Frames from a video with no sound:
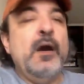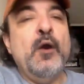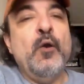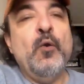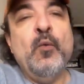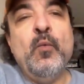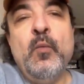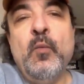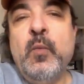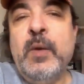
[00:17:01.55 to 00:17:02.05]

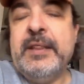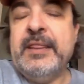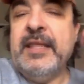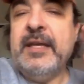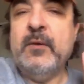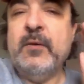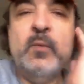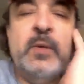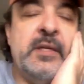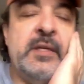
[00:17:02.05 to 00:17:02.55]
What
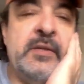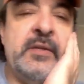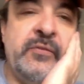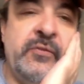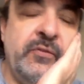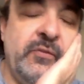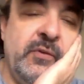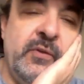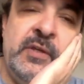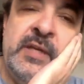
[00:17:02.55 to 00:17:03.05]
then? What
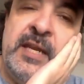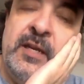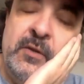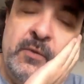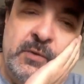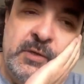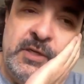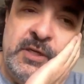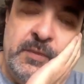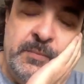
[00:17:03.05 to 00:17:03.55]
is
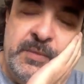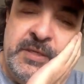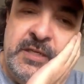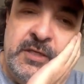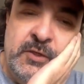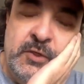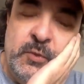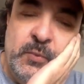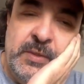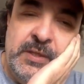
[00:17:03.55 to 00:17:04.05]
NATO going to be
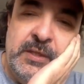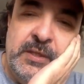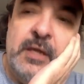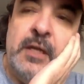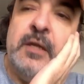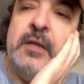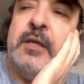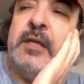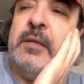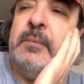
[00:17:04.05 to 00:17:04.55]
doing?
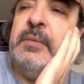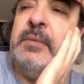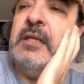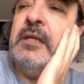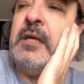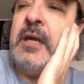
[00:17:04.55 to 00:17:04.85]
They're going to be